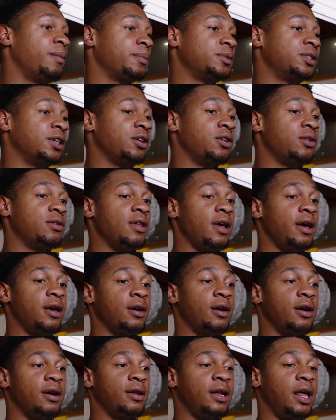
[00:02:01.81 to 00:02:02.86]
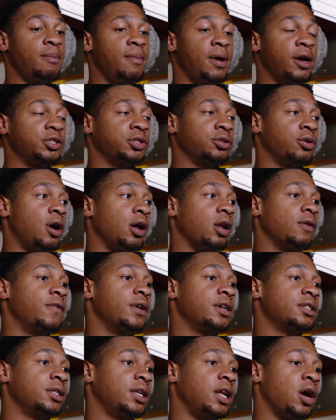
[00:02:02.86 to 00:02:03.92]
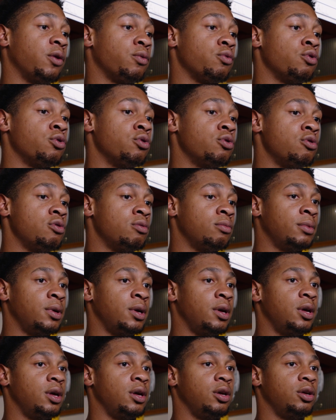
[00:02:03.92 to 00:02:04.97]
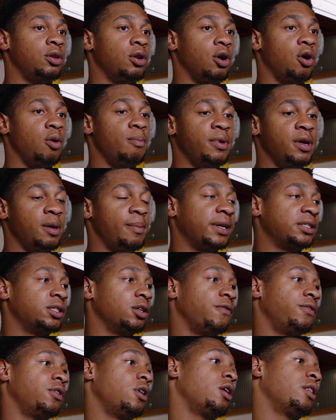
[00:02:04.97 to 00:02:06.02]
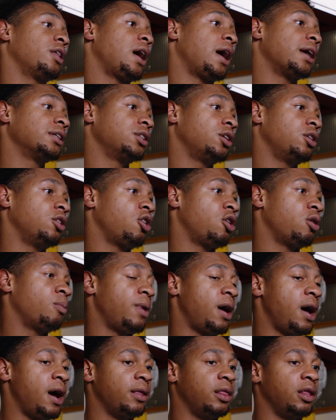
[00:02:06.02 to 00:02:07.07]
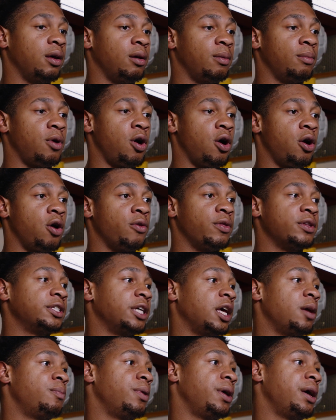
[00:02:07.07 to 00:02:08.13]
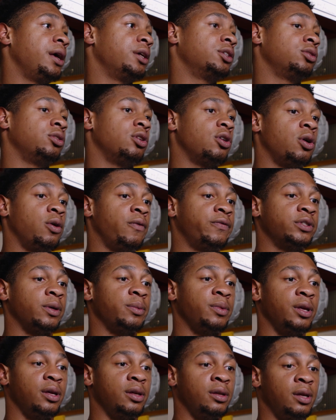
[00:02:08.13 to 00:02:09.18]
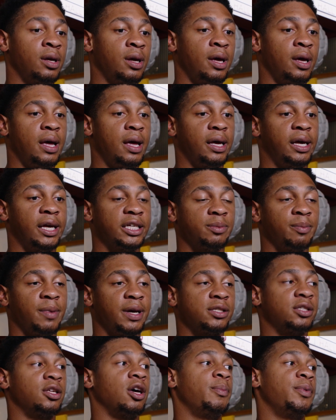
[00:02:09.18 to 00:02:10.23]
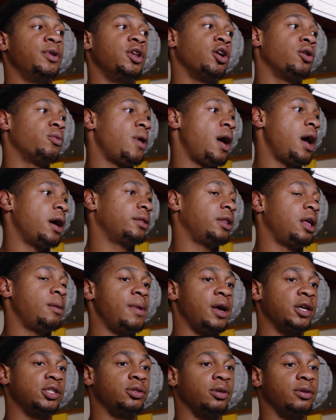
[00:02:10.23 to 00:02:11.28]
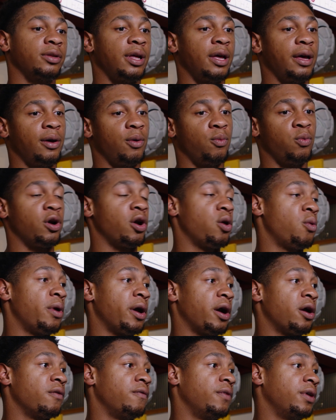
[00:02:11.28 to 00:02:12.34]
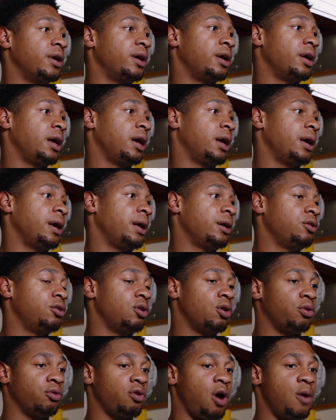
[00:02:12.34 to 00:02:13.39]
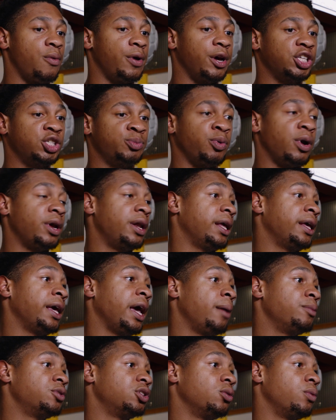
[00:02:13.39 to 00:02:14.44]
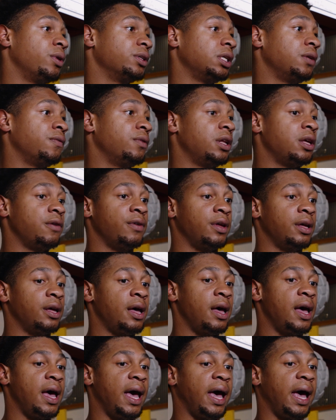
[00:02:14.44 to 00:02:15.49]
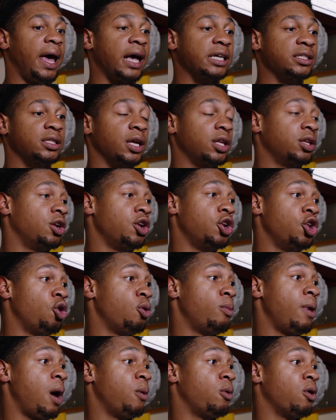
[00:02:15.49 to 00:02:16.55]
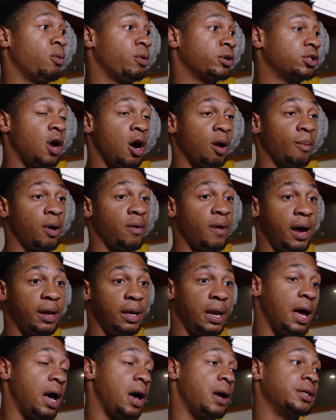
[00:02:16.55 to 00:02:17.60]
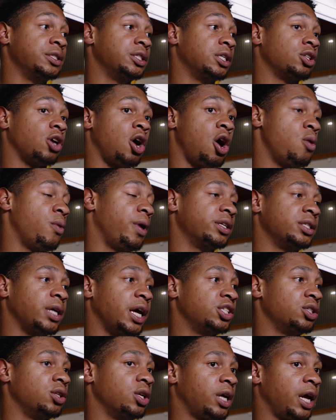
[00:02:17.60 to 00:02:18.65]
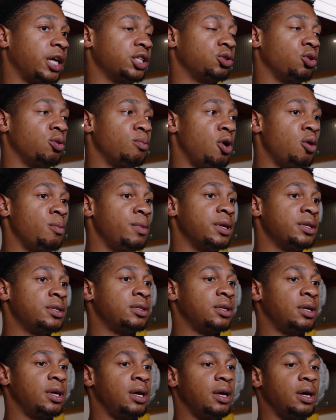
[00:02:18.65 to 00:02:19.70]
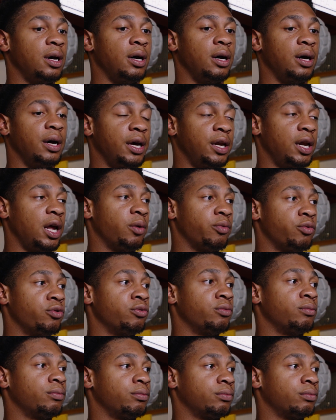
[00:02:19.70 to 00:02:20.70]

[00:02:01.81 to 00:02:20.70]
I'm telling you, they uh, they make sure all of us in that room, you know, me, myself, and all the guys, you know, behind them are on the same page. You know, something gets messed up in their rack, they make sure that we're aware of it, and you know they're always spreading the game to us, even if it has nothing to do about what we're talking about right now. It's just always educational moments uh, in that room.